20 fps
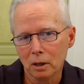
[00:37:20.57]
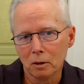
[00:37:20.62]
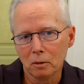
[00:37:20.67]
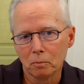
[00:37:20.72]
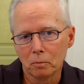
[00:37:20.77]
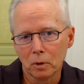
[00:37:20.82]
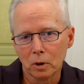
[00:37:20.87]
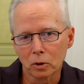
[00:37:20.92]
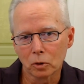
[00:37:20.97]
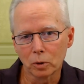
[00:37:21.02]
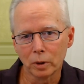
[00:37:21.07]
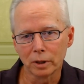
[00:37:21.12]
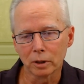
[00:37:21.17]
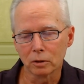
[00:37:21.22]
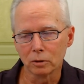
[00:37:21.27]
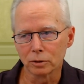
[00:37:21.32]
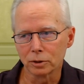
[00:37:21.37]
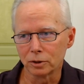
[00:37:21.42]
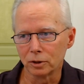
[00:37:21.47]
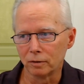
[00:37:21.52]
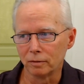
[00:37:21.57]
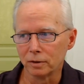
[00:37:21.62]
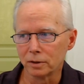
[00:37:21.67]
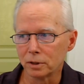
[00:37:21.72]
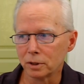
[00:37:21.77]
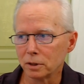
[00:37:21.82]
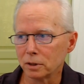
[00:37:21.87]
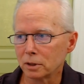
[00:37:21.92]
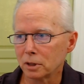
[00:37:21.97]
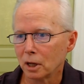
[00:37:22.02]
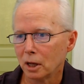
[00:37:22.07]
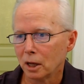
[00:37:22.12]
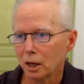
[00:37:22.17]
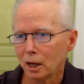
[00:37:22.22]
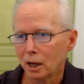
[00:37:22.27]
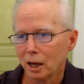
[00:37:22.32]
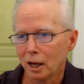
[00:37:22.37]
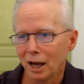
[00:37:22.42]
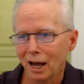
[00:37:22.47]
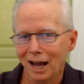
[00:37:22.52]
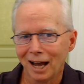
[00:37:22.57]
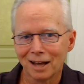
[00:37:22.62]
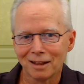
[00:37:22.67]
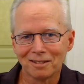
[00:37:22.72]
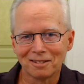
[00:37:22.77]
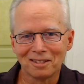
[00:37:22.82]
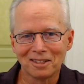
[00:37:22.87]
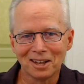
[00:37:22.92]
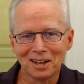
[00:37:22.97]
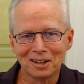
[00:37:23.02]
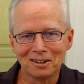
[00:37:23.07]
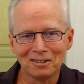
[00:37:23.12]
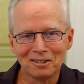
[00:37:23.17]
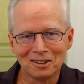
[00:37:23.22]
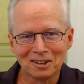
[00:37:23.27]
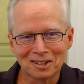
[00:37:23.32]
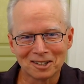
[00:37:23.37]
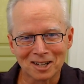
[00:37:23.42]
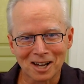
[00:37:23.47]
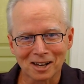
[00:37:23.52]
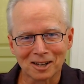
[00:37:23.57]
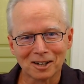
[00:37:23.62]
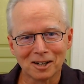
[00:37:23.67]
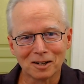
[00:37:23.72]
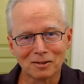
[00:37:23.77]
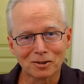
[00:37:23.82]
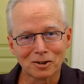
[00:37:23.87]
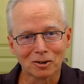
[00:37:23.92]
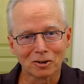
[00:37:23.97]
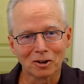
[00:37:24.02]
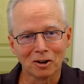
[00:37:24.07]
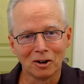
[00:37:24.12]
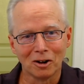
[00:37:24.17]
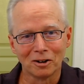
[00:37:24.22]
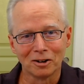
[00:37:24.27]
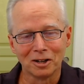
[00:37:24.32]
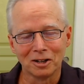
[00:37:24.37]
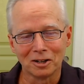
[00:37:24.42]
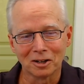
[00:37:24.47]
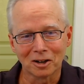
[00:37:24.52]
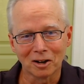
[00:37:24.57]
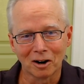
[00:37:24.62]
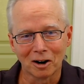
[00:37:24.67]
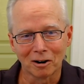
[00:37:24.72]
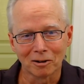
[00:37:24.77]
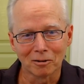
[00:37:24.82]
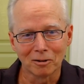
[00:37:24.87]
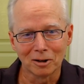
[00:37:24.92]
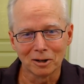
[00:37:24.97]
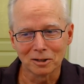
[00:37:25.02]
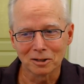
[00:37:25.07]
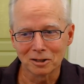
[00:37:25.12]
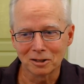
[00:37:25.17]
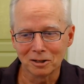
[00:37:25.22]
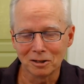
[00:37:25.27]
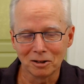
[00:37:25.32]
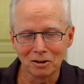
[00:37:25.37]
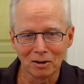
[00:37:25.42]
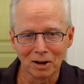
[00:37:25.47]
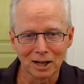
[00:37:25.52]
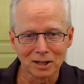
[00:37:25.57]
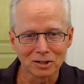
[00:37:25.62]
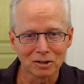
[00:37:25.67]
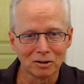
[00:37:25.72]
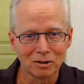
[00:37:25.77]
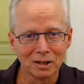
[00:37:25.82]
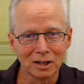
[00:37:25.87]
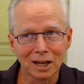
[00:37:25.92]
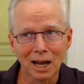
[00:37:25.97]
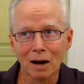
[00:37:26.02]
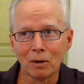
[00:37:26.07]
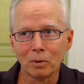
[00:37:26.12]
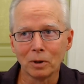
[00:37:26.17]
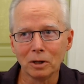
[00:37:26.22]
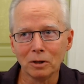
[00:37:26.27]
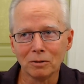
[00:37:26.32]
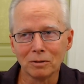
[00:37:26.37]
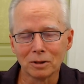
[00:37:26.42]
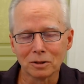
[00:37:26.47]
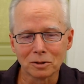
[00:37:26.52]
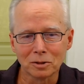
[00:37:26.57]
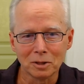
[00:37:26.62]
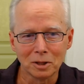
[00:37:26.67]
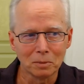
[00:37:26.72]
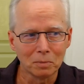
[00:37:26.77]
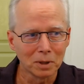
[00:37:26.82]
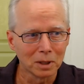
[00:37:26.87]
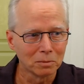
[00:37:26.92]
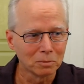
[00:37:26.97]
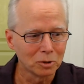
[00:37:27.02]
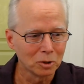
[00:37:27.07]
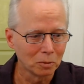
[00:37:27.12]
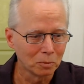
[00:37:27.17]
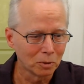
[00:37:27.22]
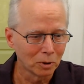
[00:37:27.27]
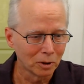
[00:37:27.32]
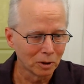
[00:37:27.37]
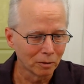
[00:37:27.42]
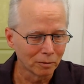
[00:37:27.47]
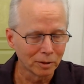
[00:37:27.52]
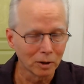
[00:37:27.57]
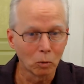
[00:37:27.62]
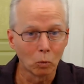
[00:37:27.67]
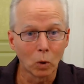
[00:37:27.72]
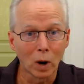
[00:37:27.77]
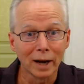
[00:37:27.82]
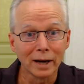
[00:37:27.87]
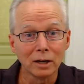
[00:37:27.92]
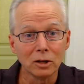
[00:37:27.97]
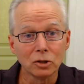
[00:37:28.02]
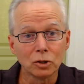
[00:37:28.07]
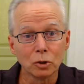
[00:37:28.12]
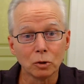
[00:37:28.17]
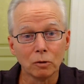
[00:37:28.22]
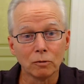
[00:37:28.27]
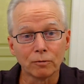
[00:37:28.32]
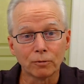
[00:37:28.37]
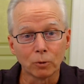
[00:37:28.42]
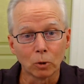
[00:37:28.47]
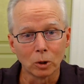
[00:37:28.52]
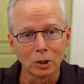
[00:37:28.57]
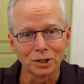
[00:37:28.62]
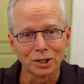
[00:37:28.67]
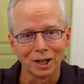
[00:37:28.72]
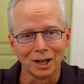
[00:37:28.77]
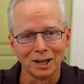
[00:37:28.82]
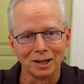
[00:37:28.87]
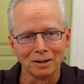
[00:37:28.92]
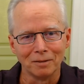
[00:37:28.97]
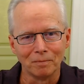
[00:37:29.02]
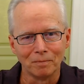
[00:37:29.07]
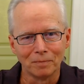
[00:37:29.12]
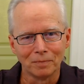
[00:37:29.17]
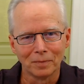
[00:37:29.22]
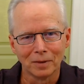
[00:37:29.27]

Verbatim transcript: um, critical services, and then the executives are called into Congress to answer, yeah, we knew this TPM 2.0 thing. Why didn't you enforce it?